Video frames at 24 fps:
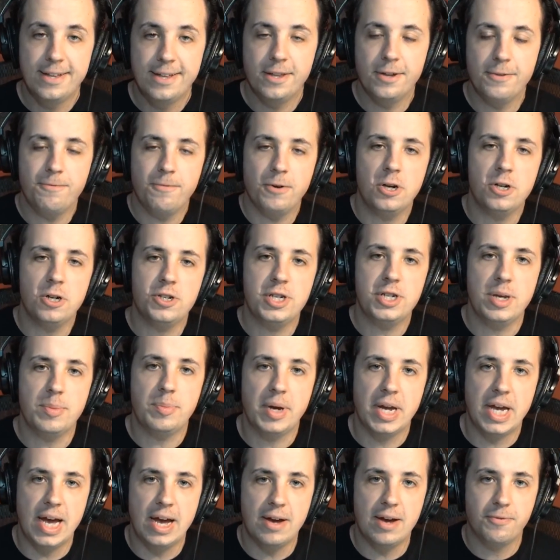The first
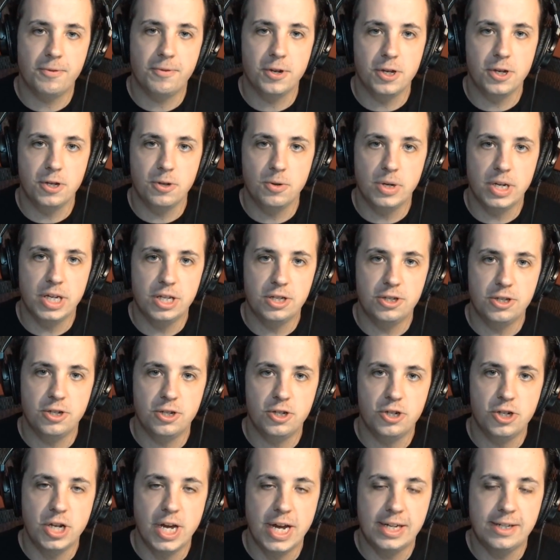tip I have for you is
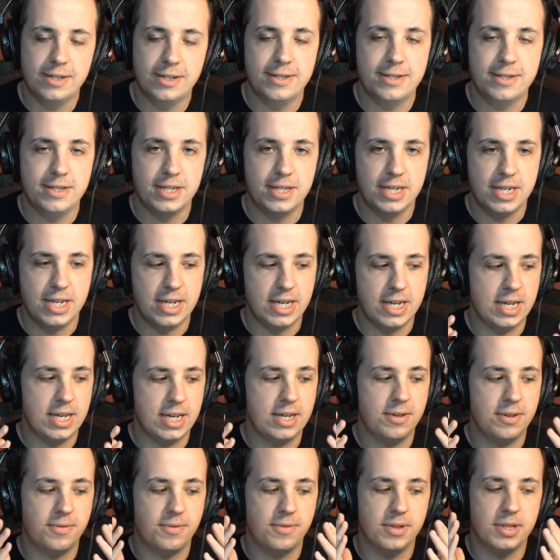to check to see
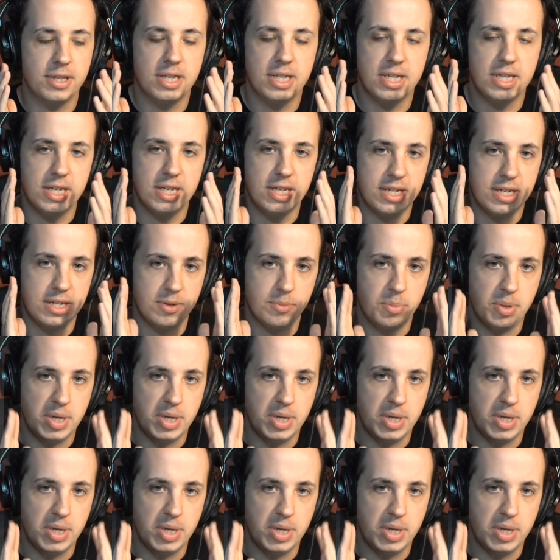if the